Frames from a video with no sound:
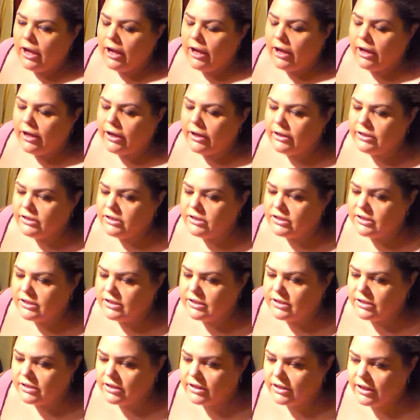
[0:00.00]
and
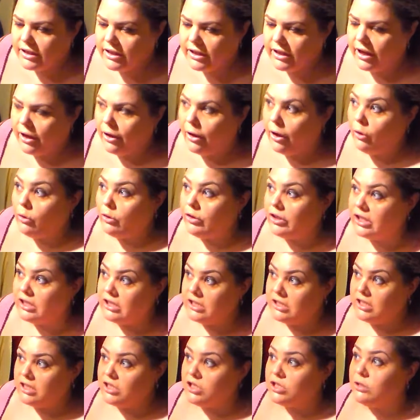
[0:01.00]
then I'll
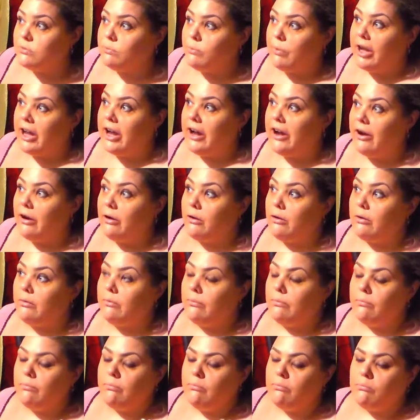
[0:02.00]
condition my hair
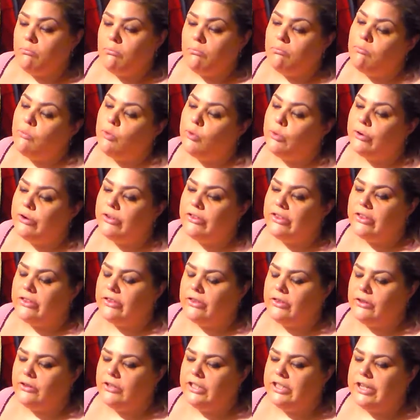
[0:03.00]
more
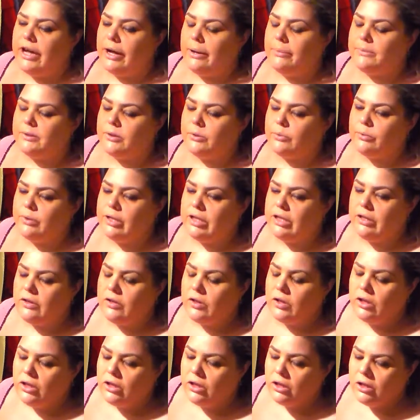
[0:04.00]
than three times a week.
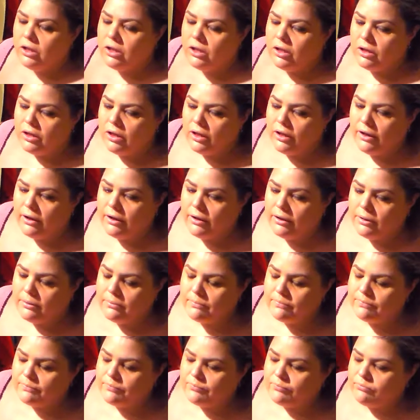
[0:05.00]

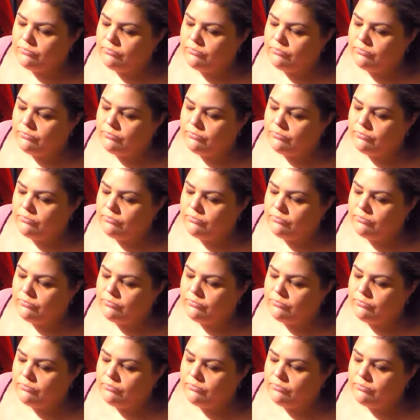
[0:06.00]
Um,